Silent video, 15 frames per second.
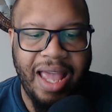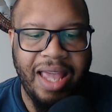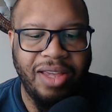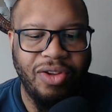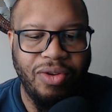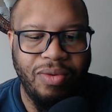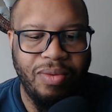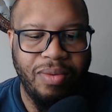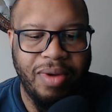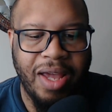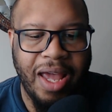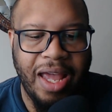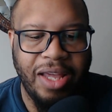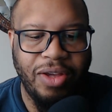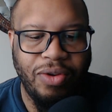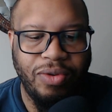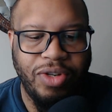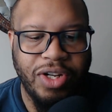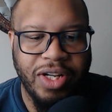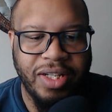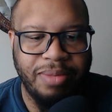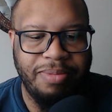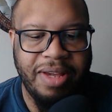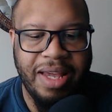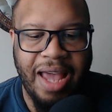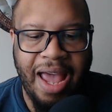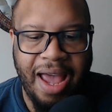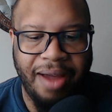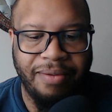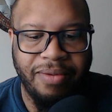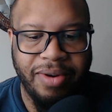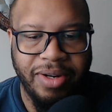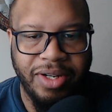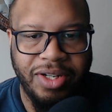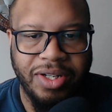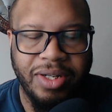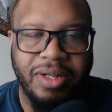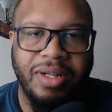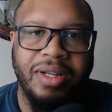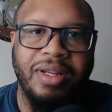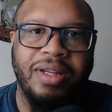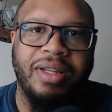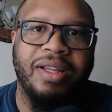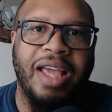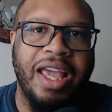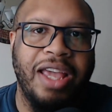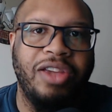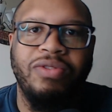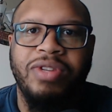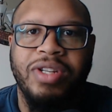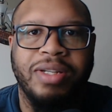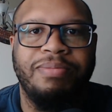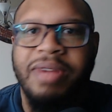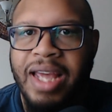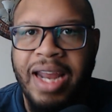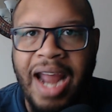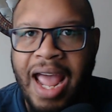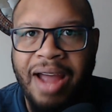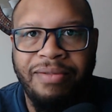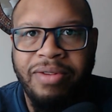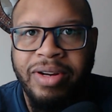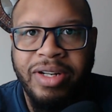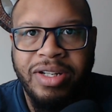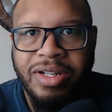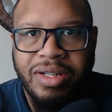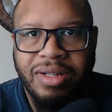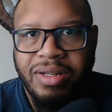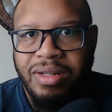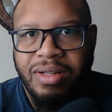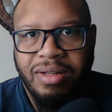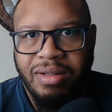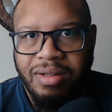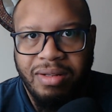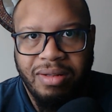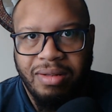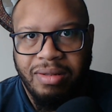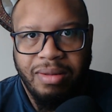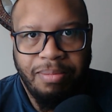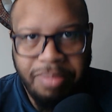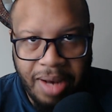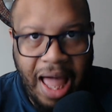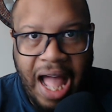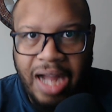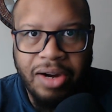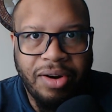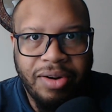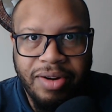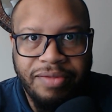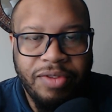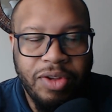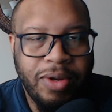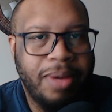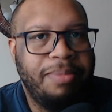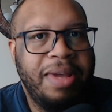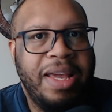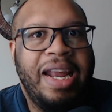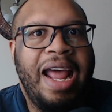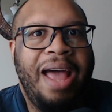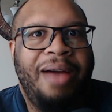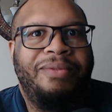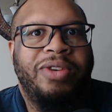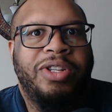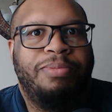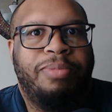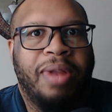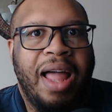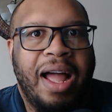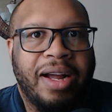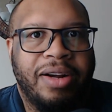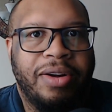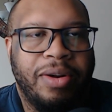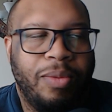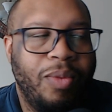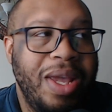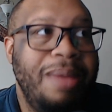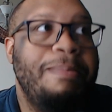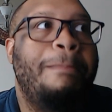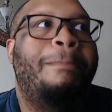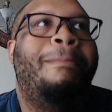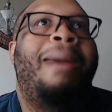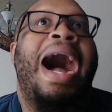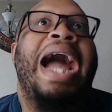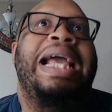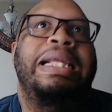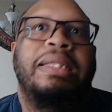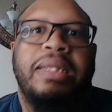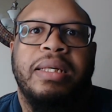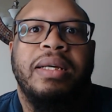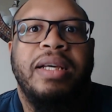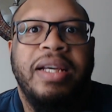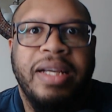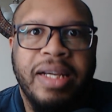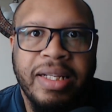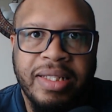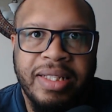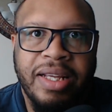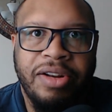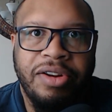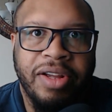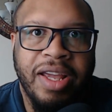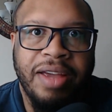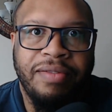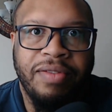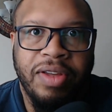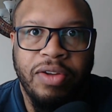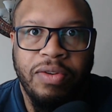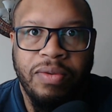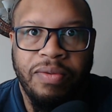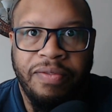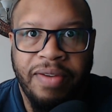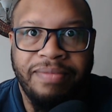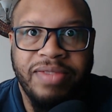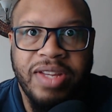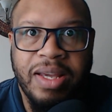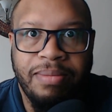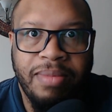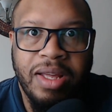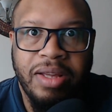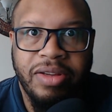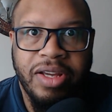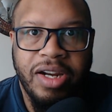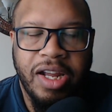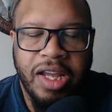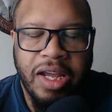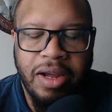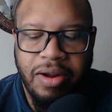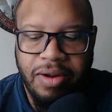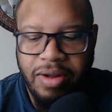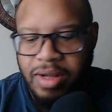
can you can you just be average? Can you just be an average blocker? If you can be an average blocker, we might consider giving you 15 million a year.